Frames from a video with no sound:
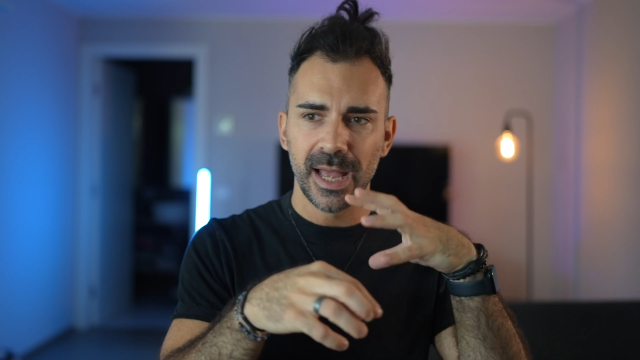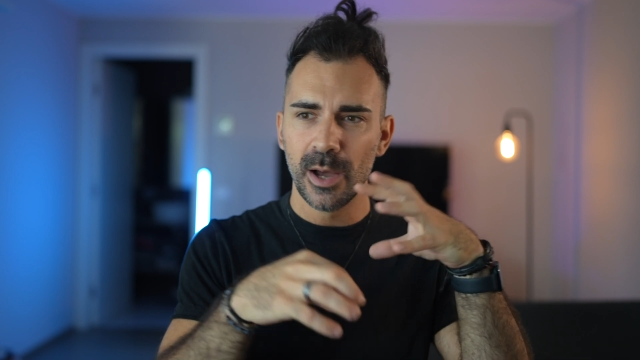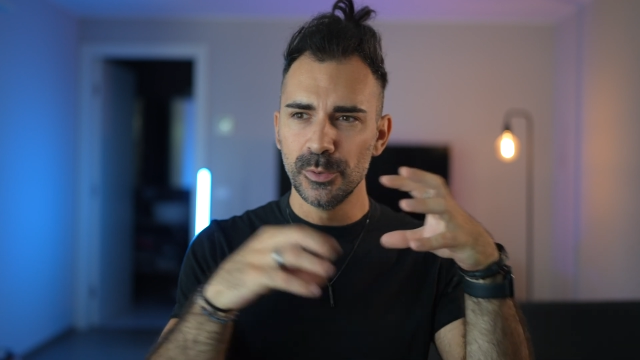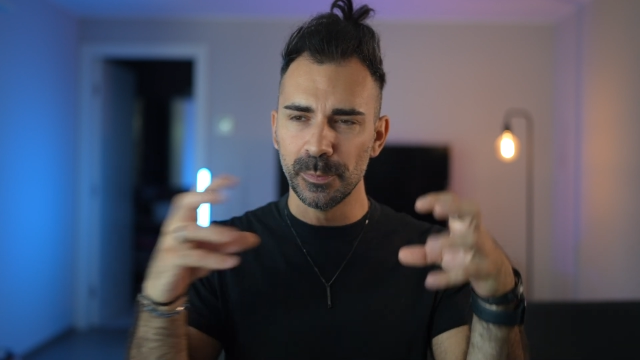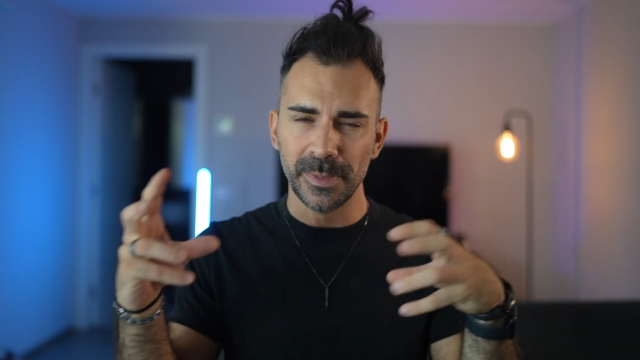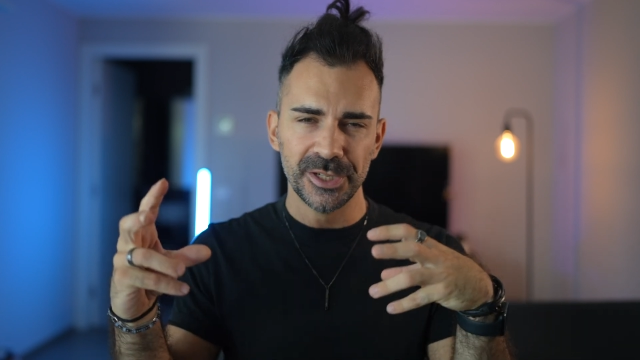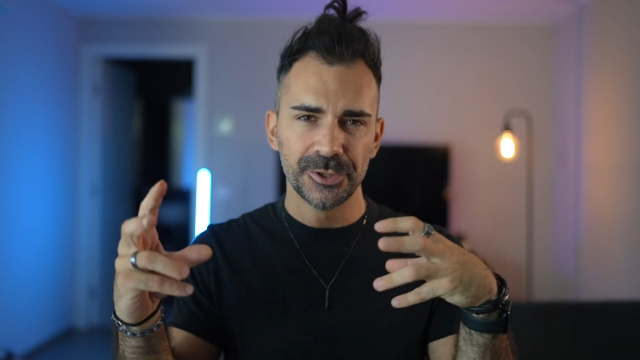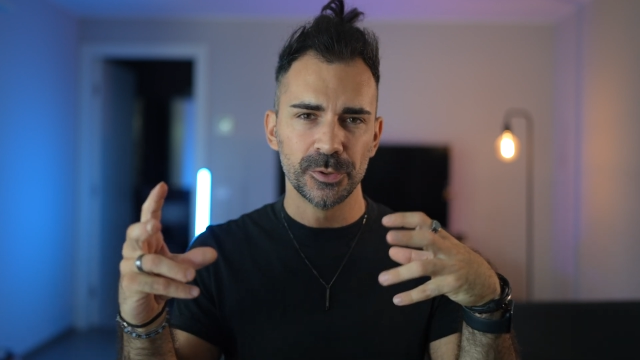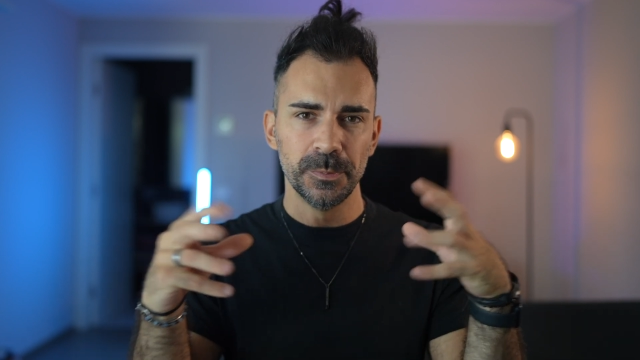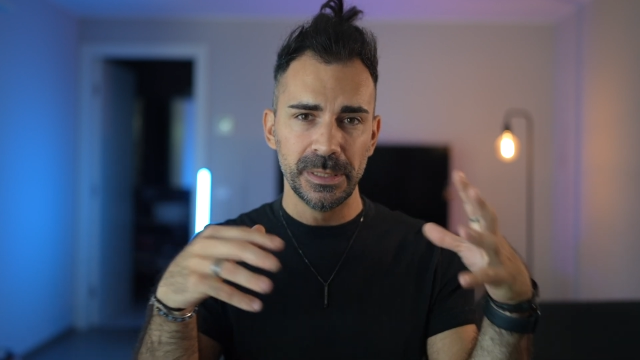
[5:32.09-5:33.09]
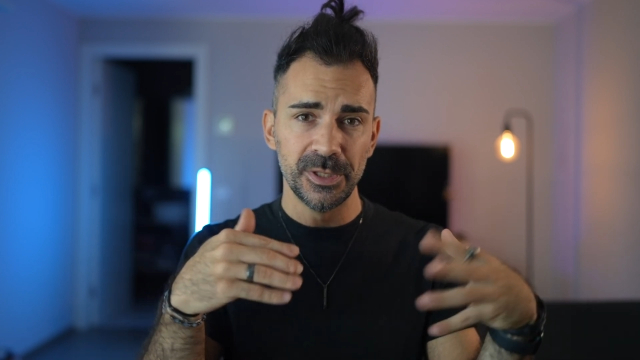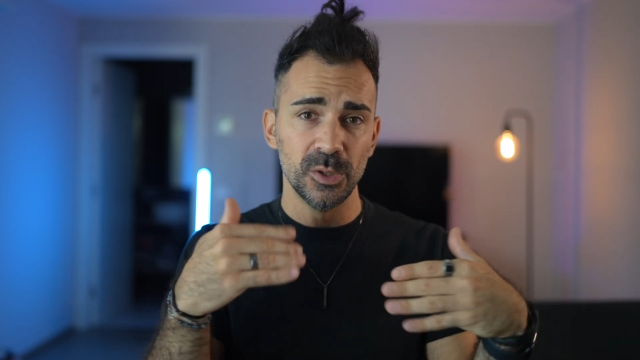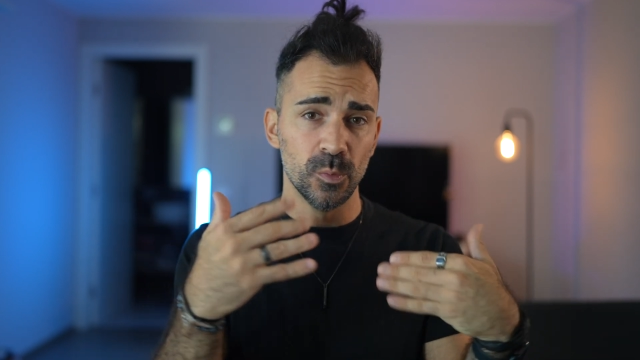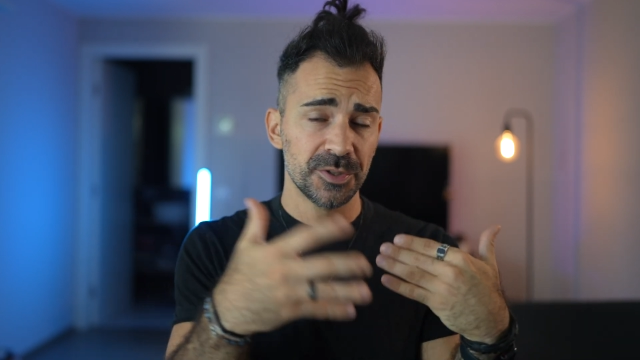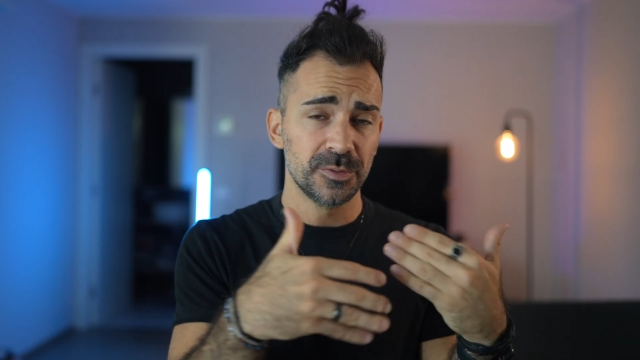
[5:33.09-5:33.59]
automation, maybe you
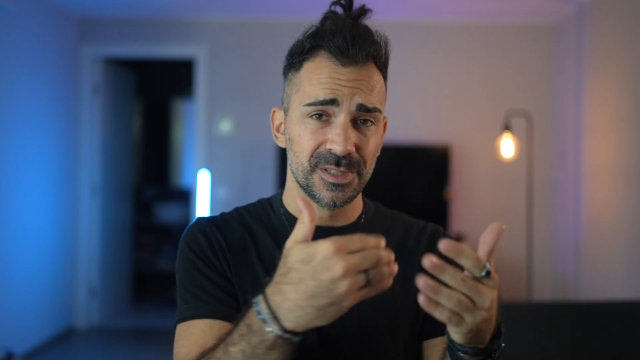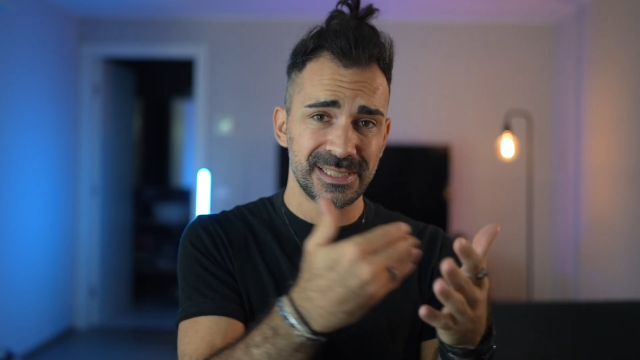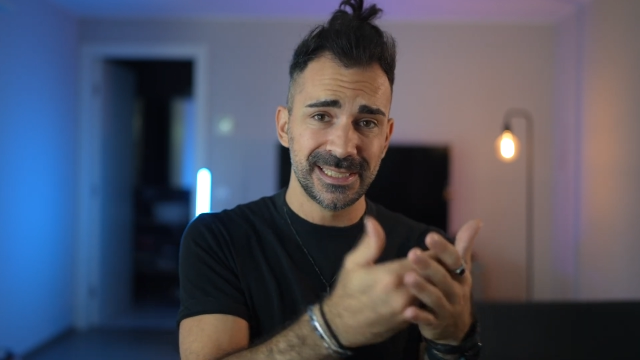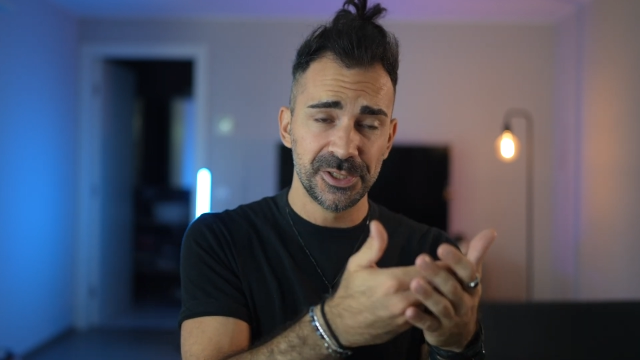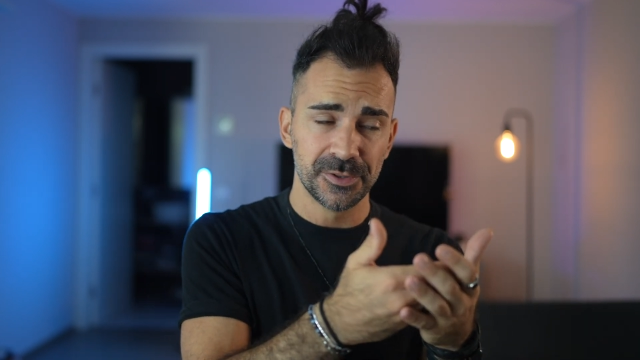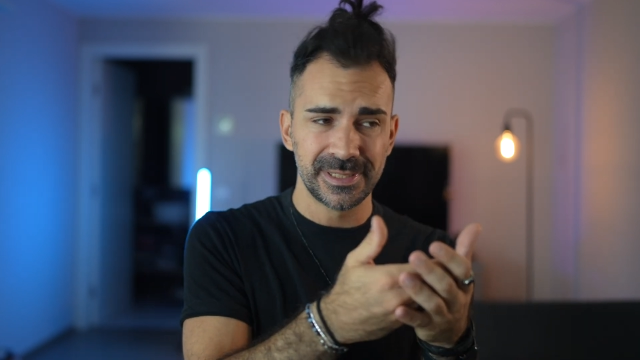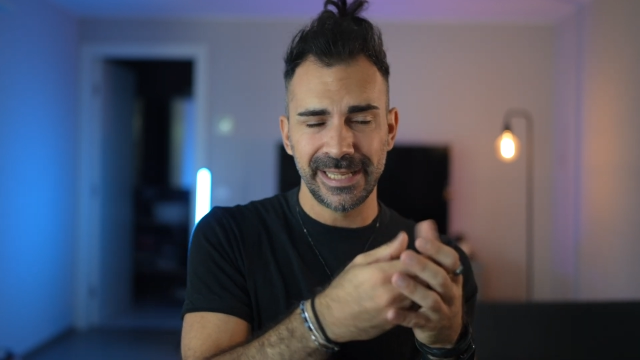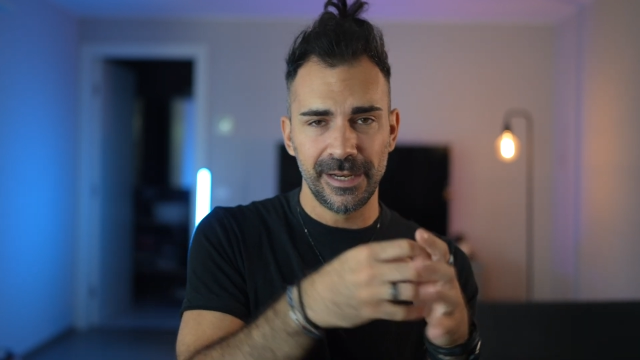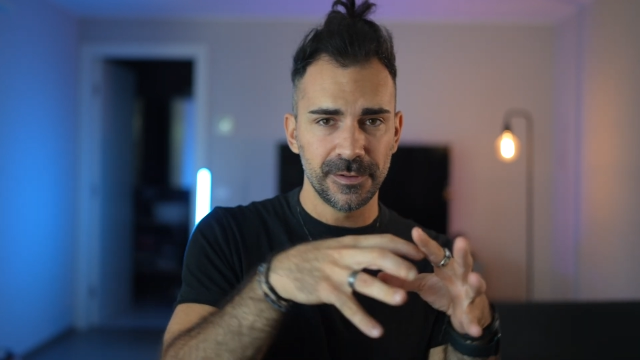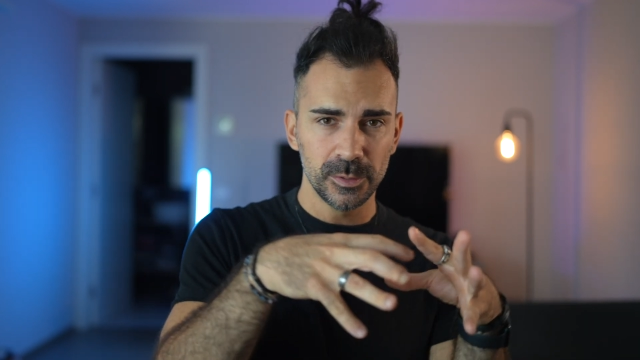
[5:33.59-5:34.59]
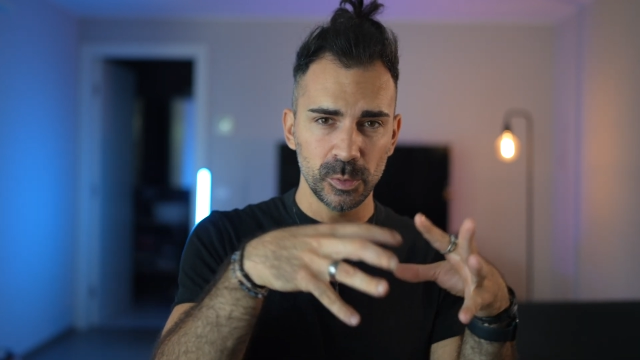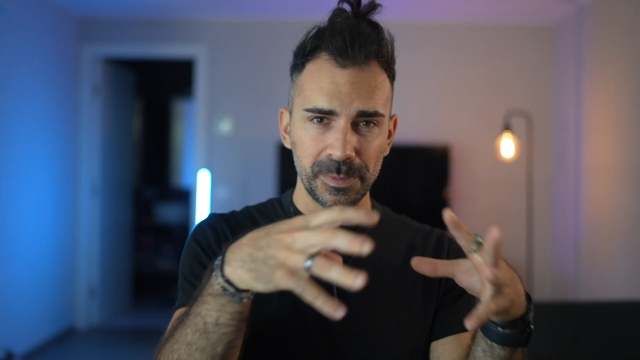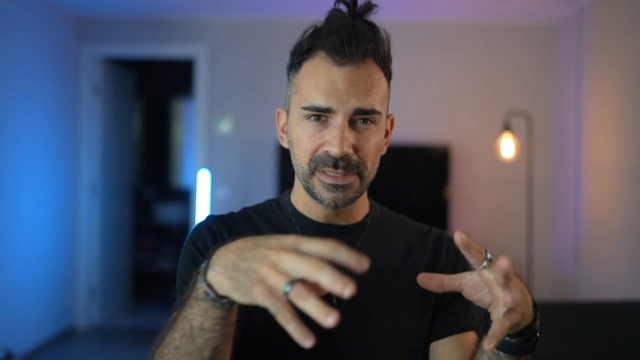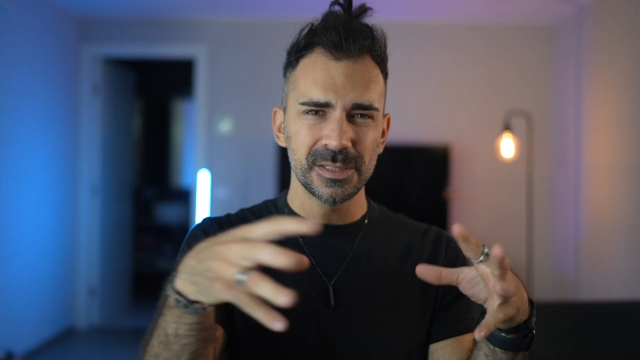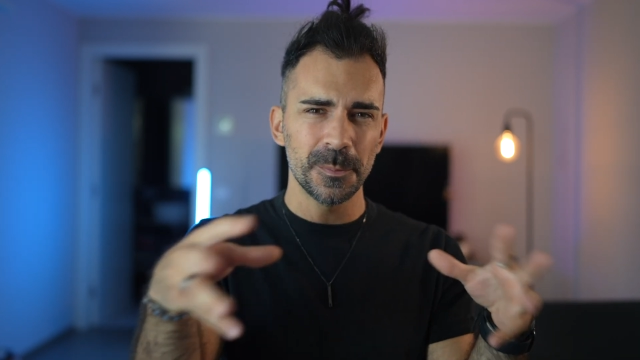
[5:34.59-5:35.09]
want to understand yourself how to
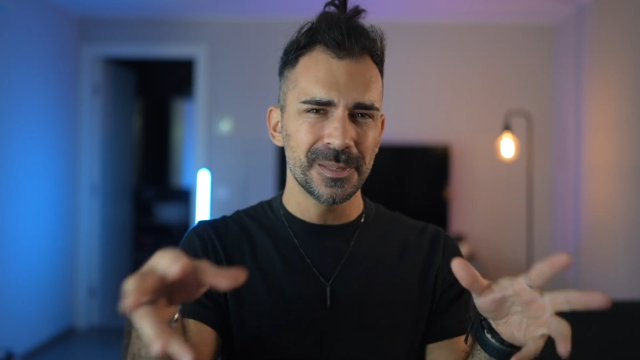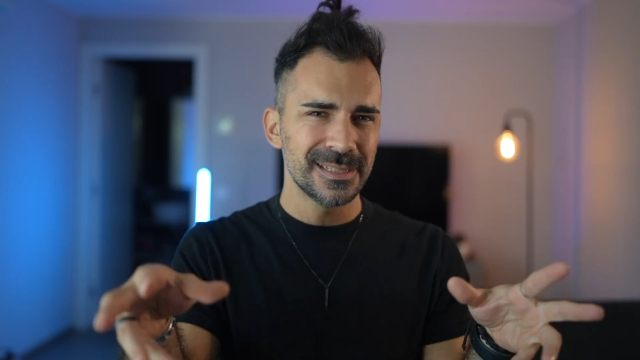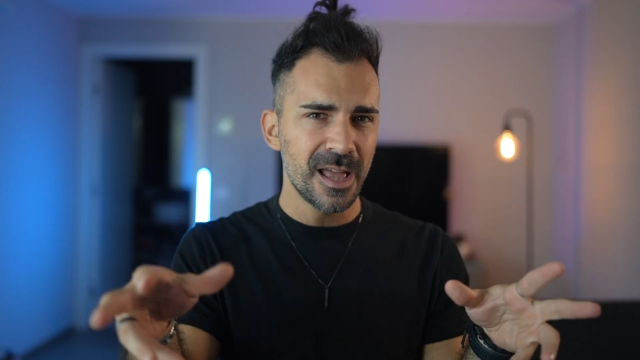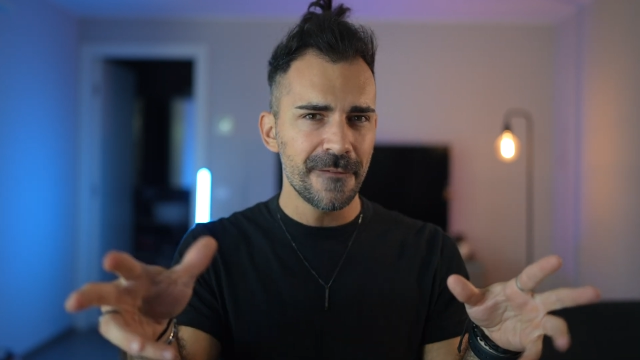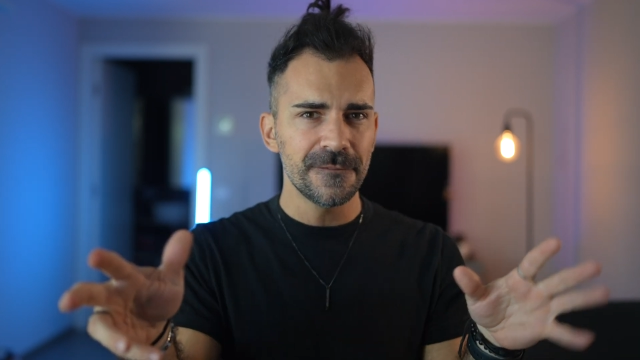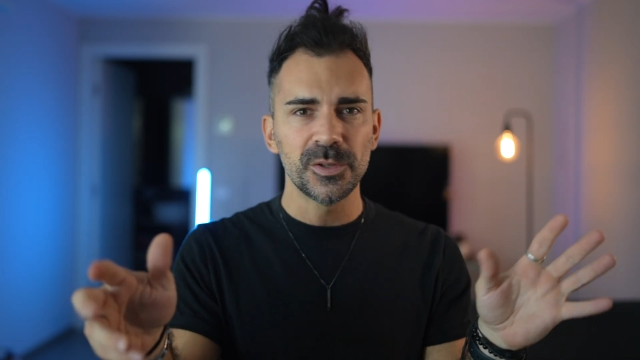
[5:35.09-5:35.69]
build some stuff,